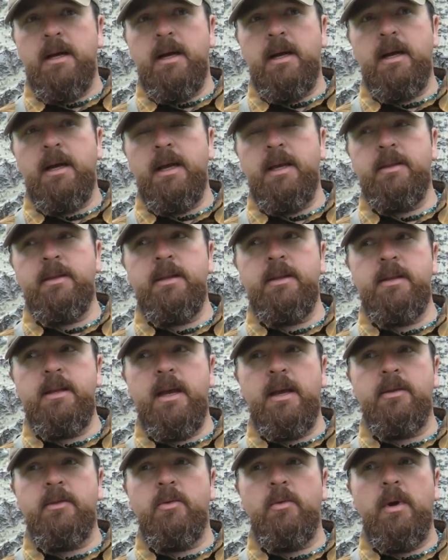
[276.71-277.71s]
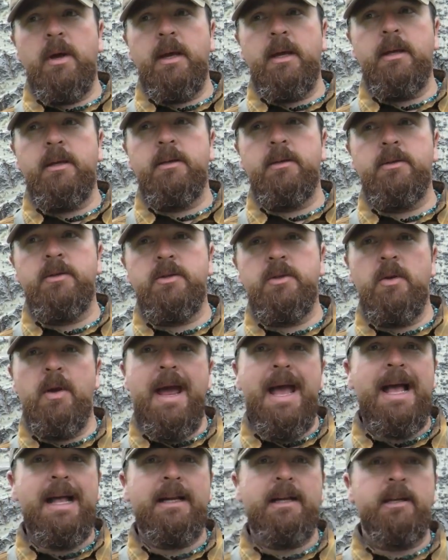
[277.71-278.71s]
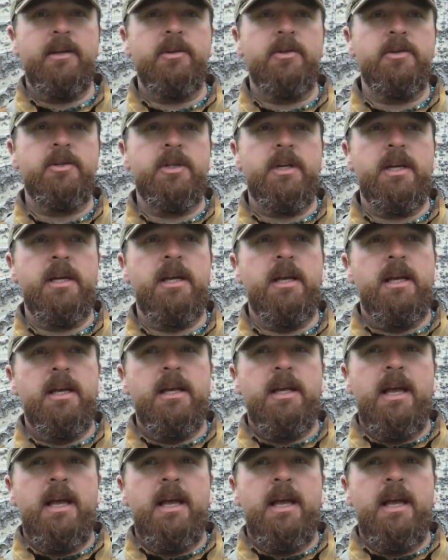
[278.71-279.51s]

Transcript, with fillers: Uh, and then the other way to add energy